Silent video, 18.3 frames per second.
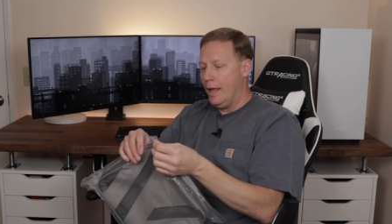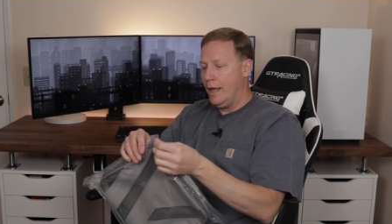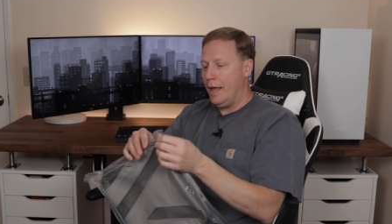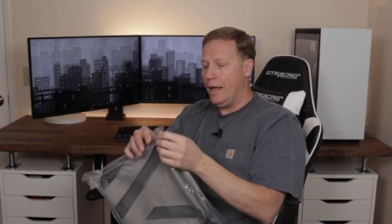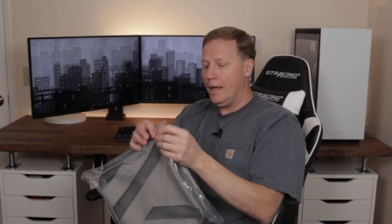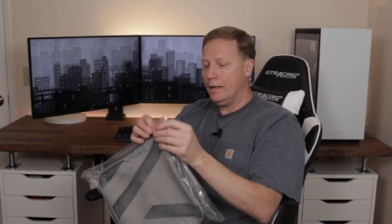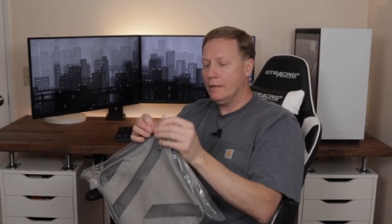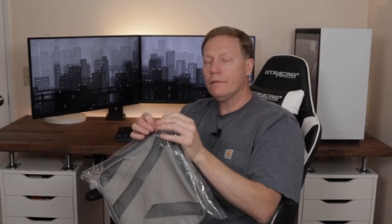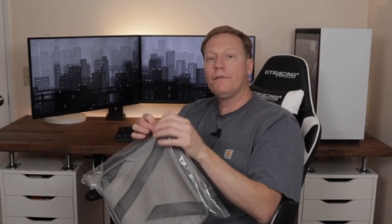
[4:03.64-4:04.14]

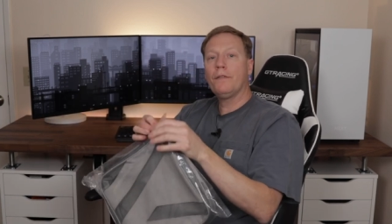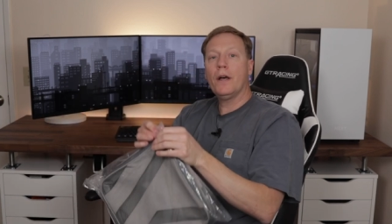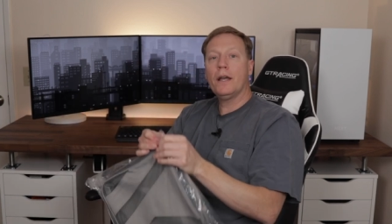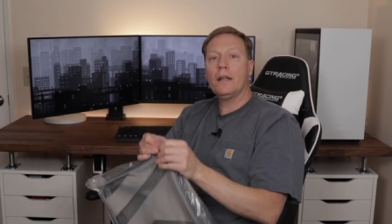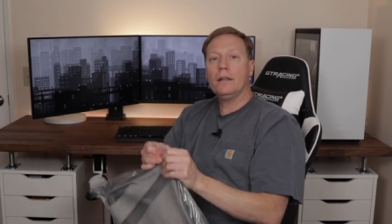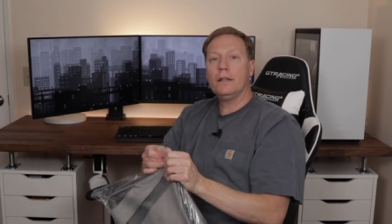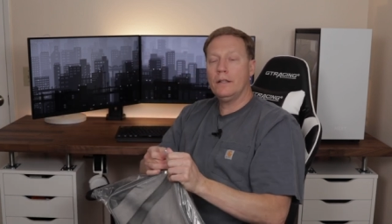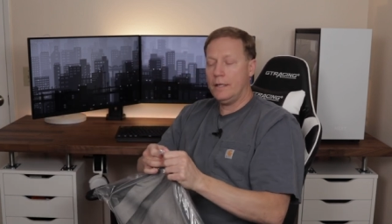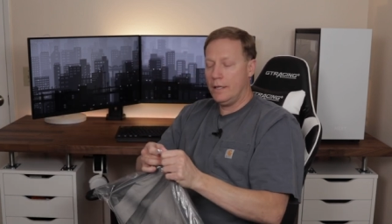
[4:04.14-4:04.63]
And
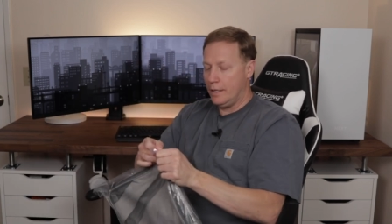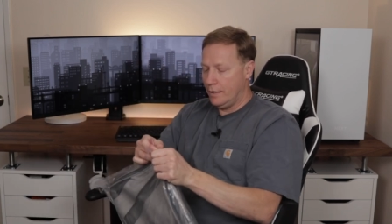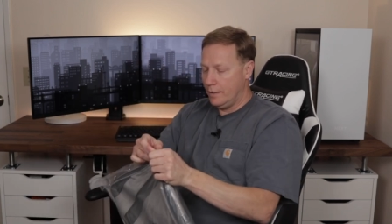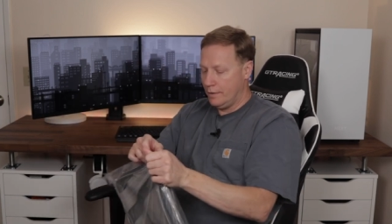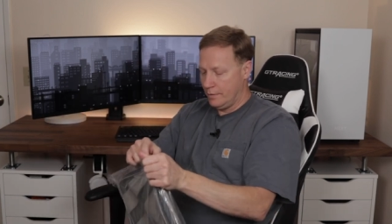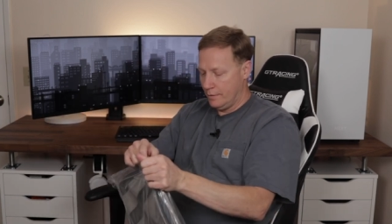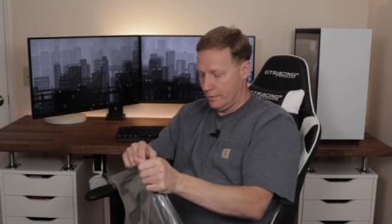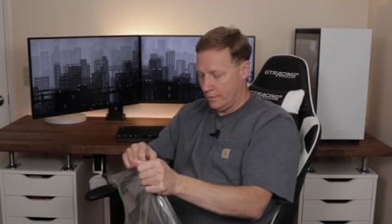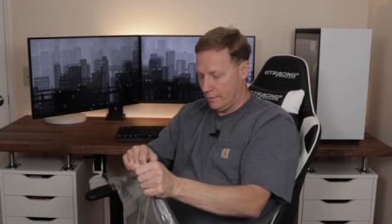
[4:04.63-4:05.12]
finally,
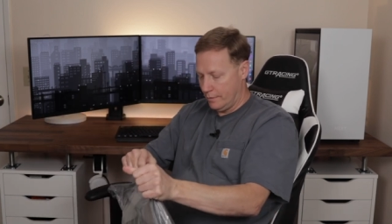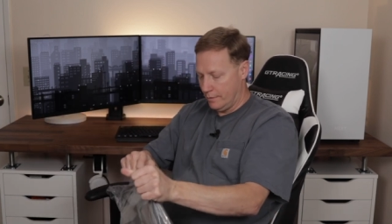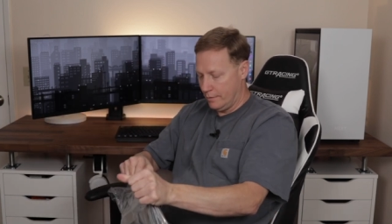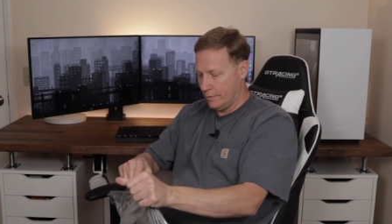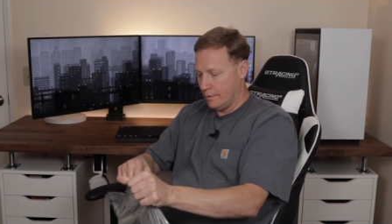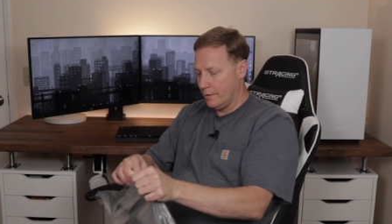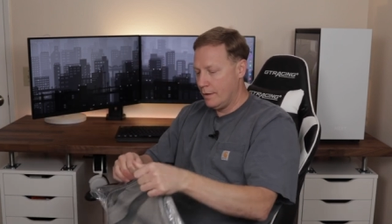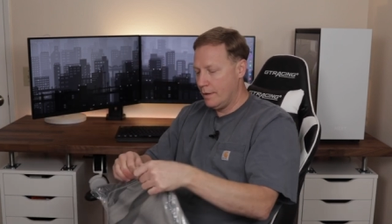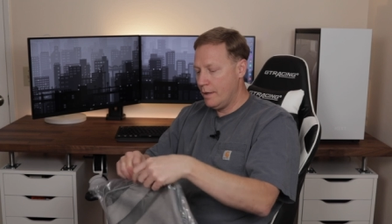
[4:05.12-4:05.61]

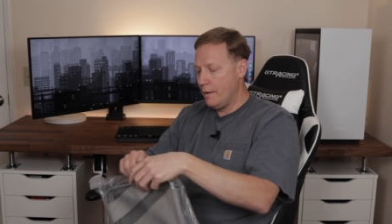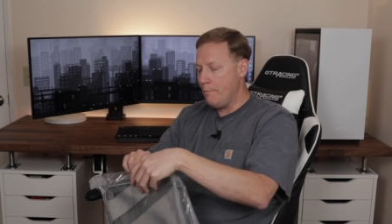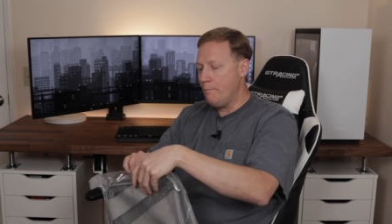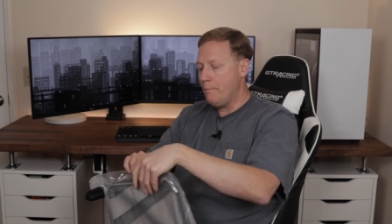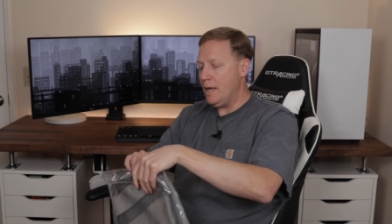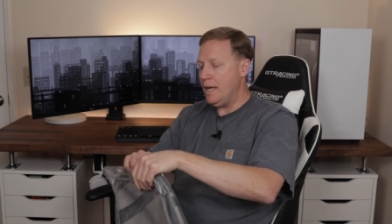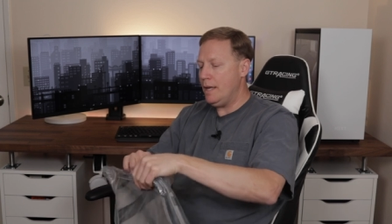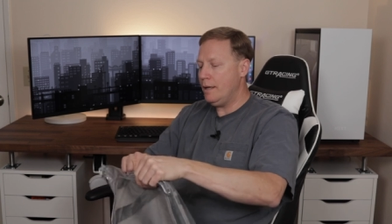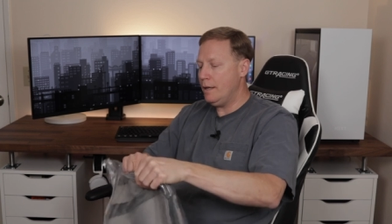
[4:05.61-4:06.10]
the
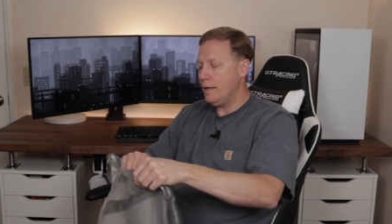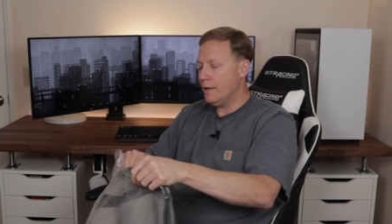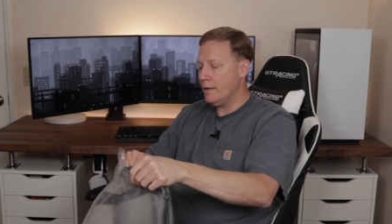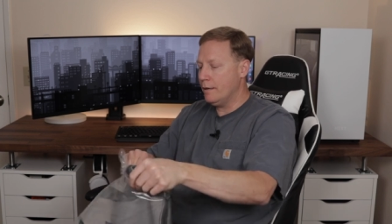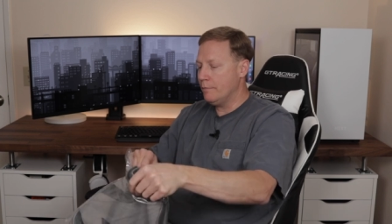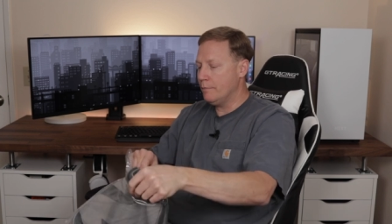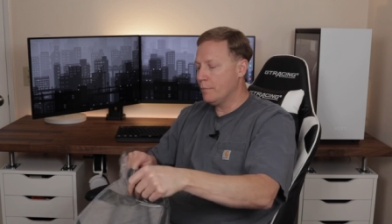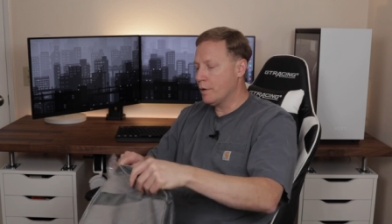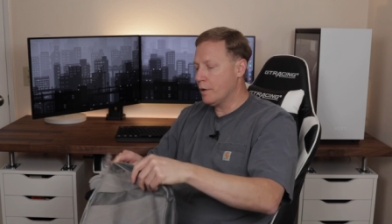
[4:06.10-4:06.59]

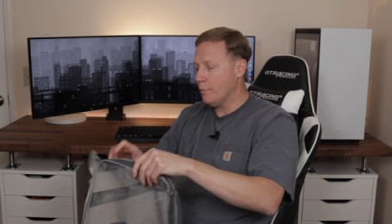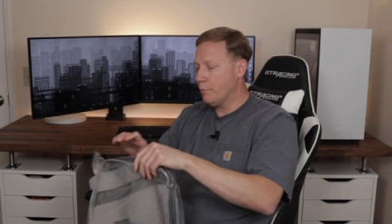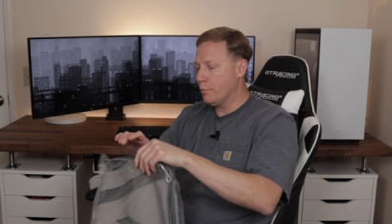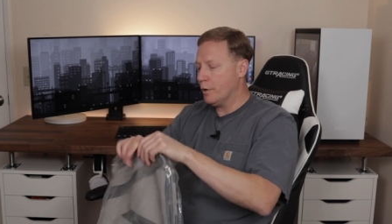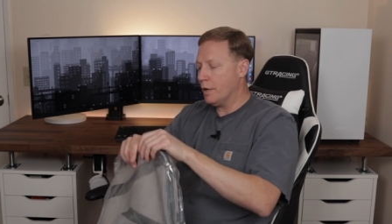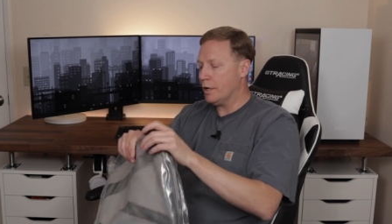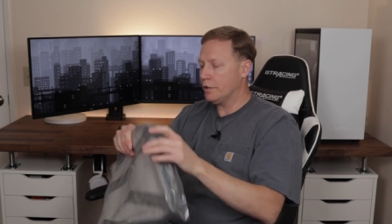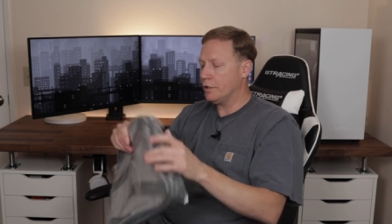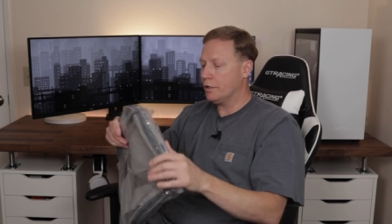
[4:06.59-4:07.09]
medium
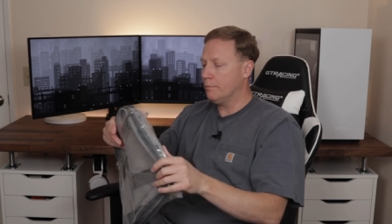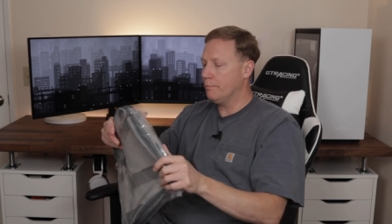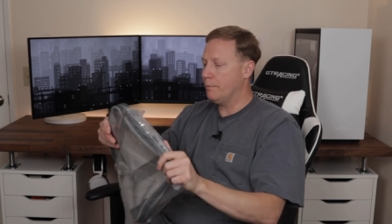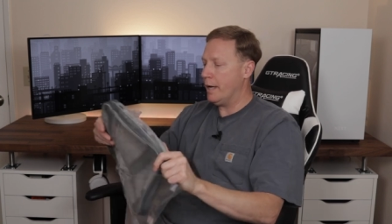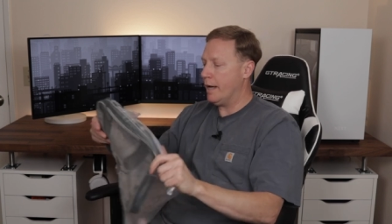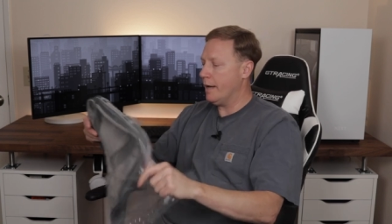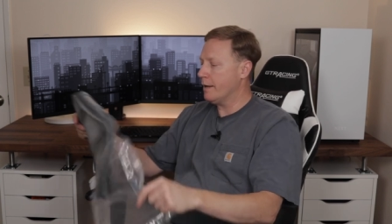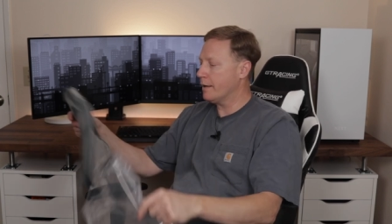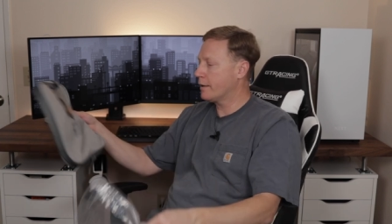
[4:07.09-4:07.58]
compression
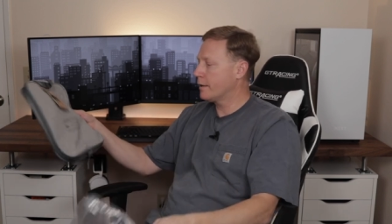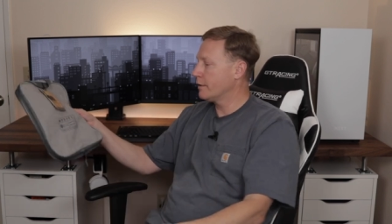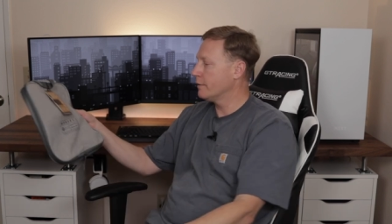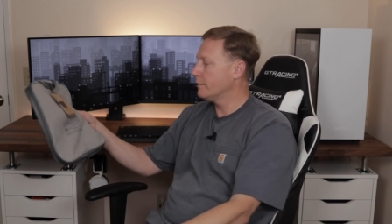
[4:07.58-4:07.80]
pack.